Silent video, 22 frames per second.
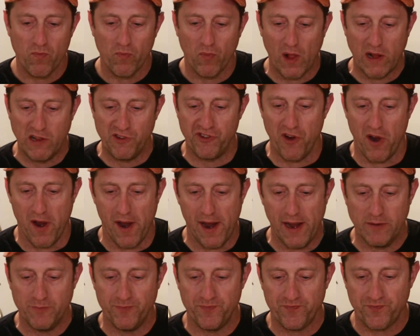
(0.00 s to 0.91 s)
That's all
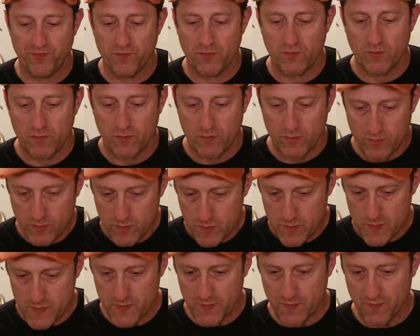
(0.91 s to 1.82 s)
right.
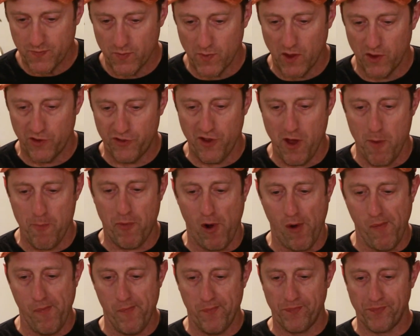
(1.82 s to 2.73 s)

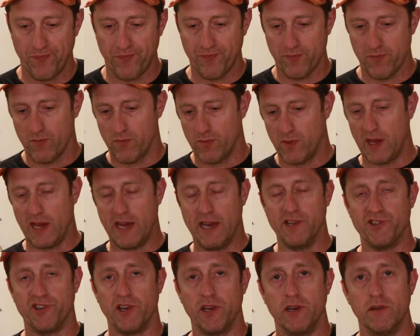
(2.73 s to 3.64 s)
Simple,
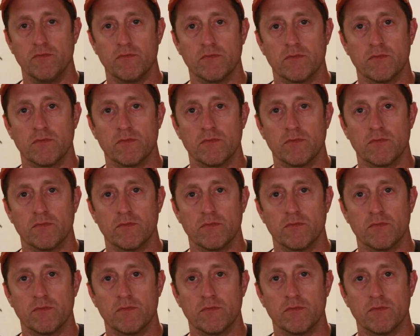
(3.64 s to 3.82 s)
easy,